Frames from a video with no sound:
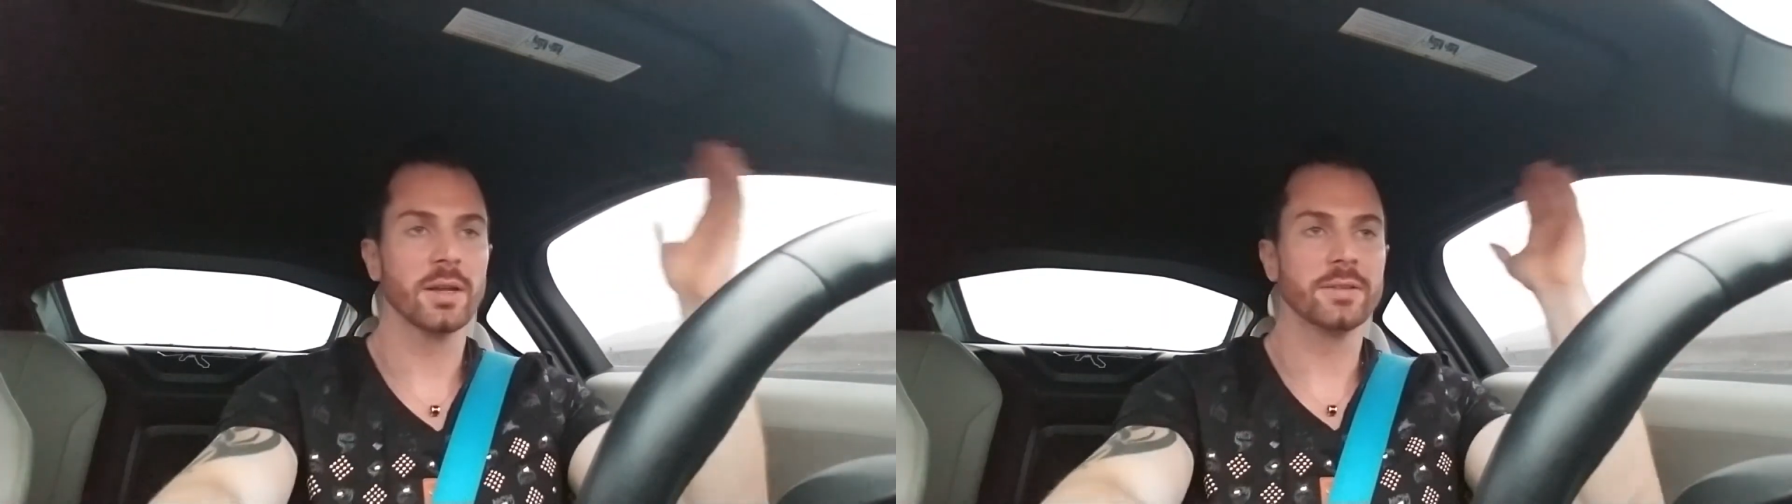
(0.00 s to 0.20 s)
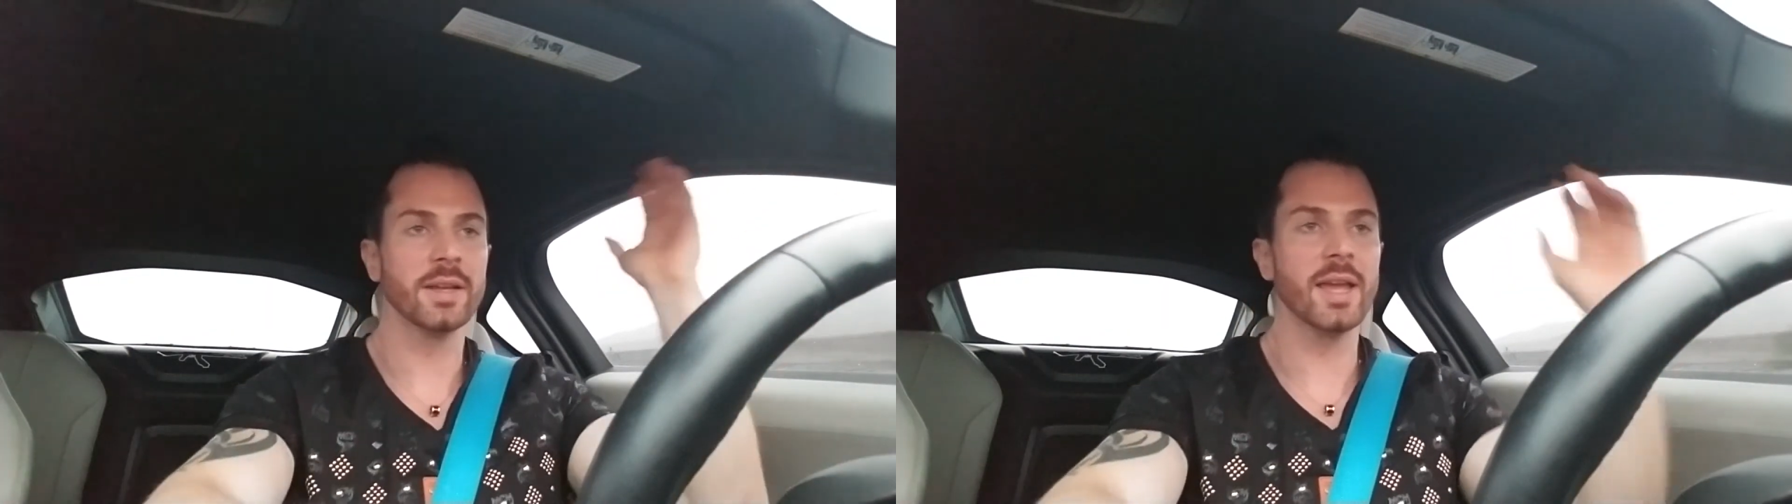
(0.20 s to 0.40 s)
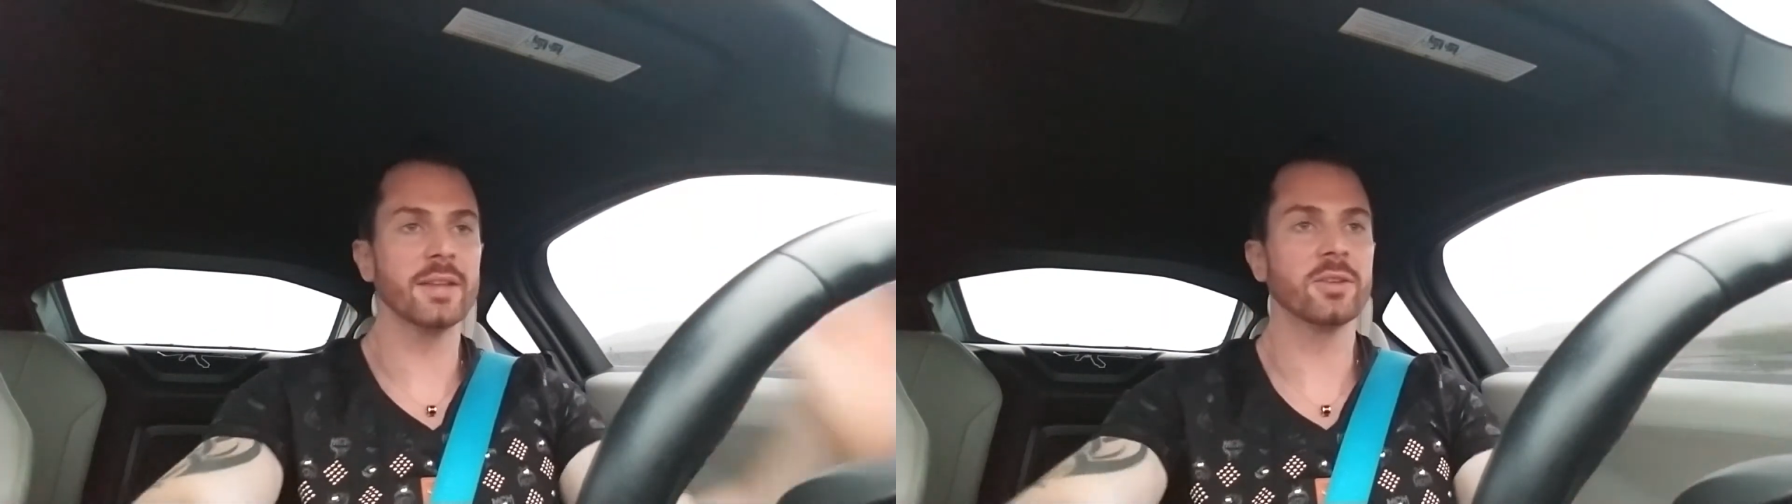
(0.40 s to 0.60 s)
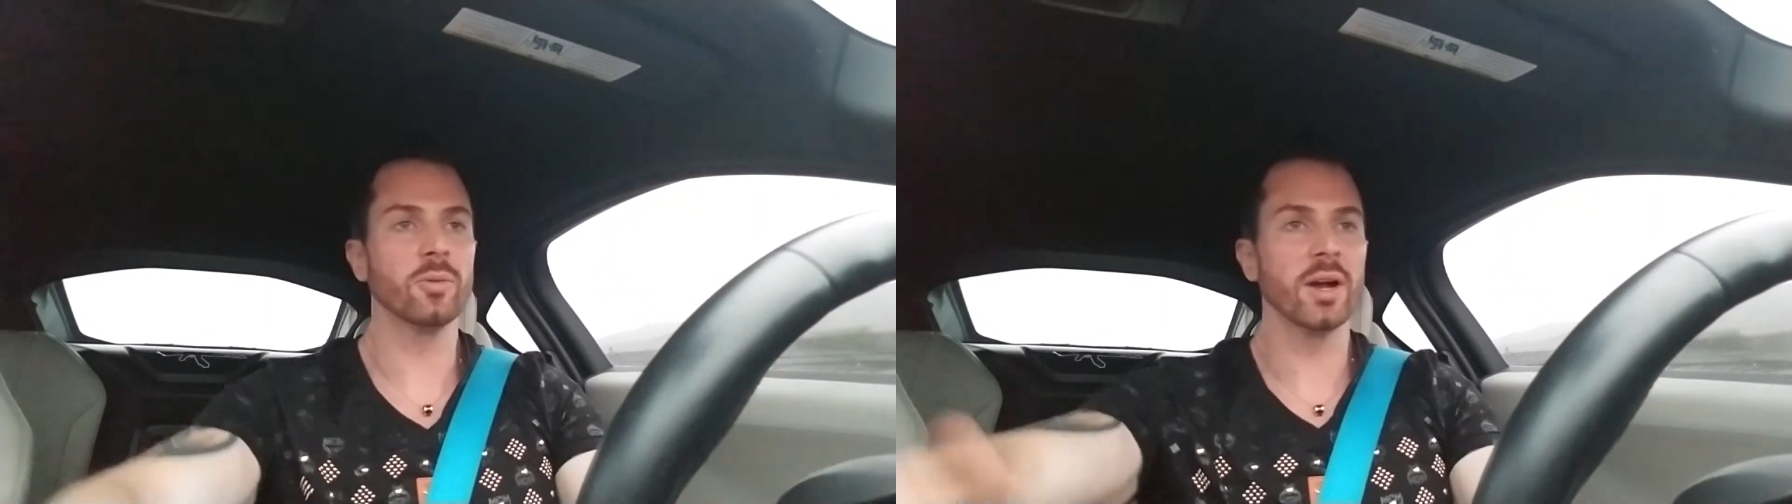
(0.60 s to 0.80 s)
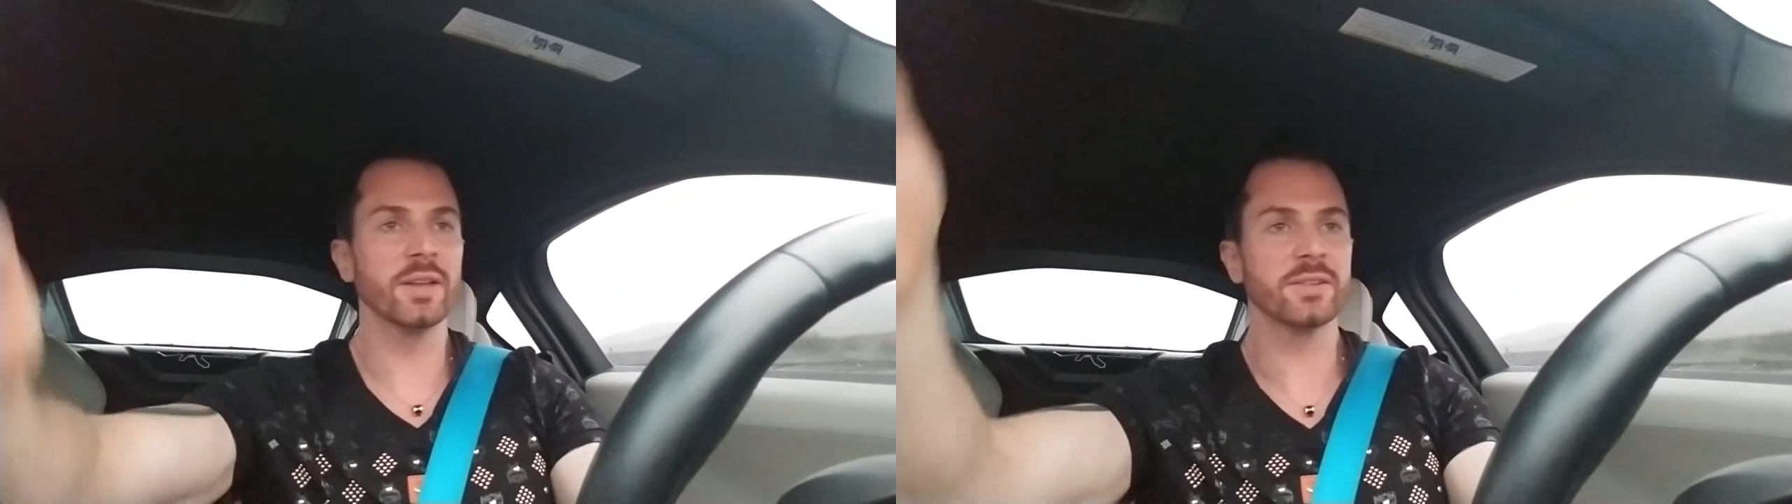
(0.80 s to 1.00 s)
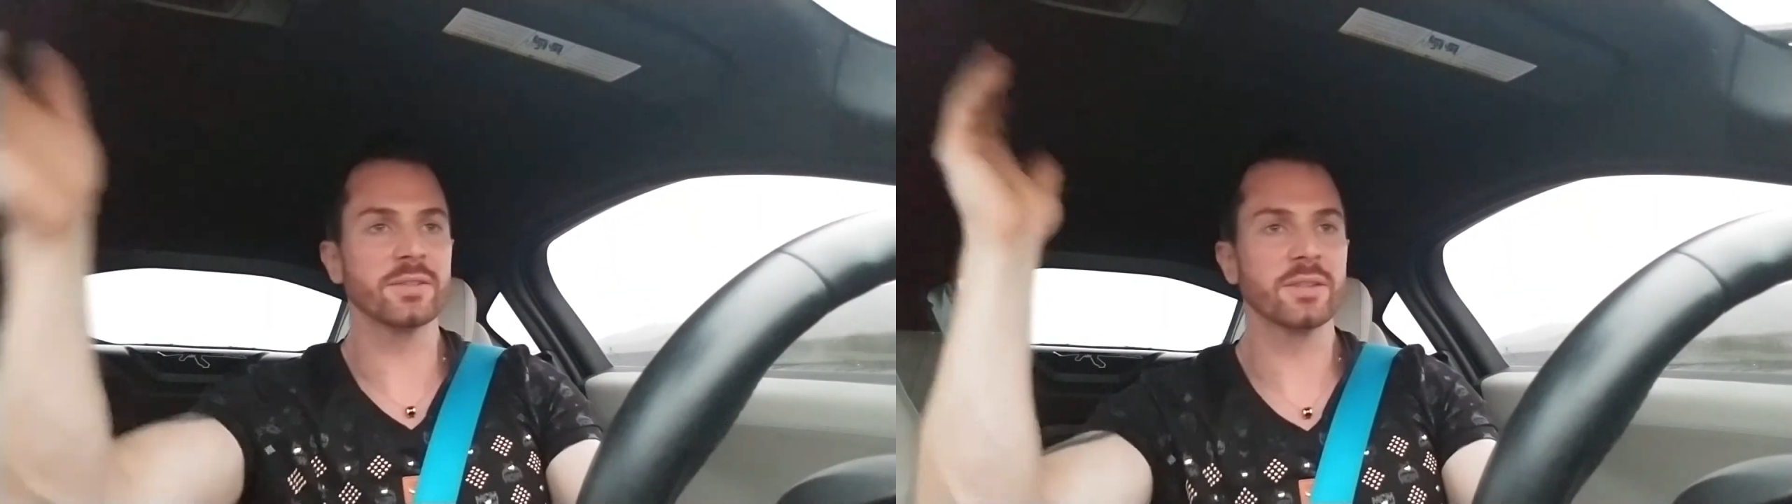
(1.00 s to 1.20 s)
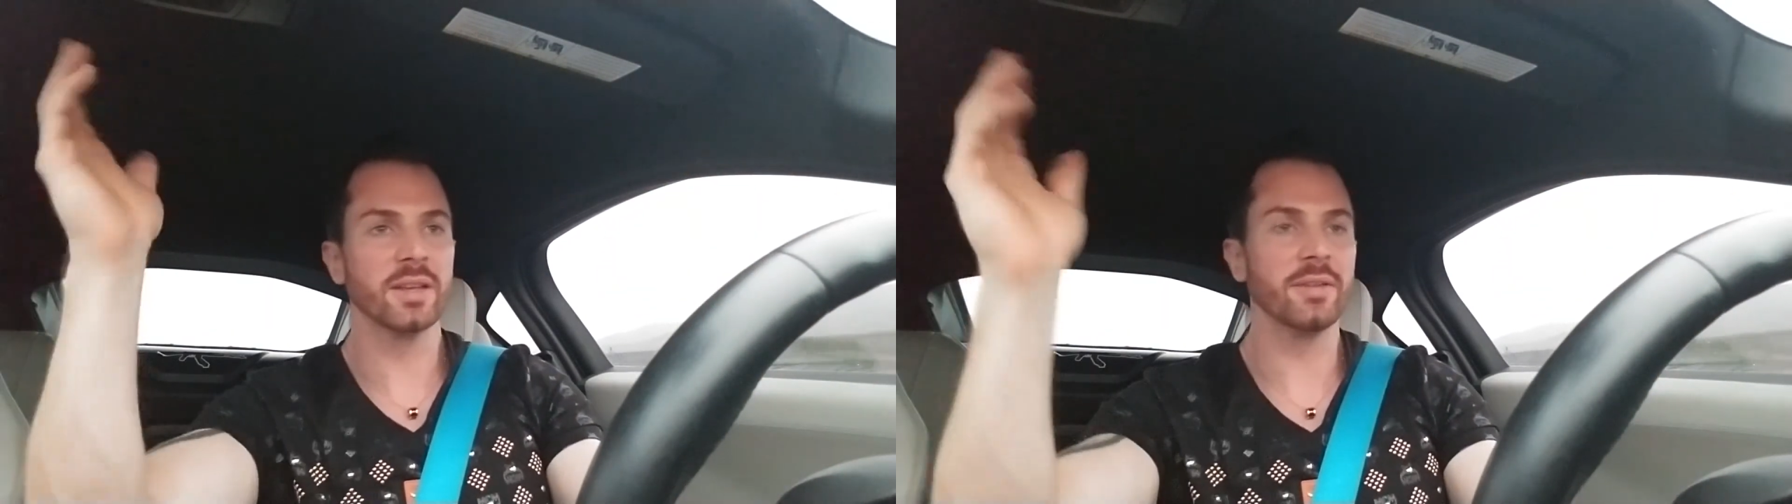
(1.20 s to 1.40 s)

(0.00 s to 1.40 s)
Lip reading: to get to us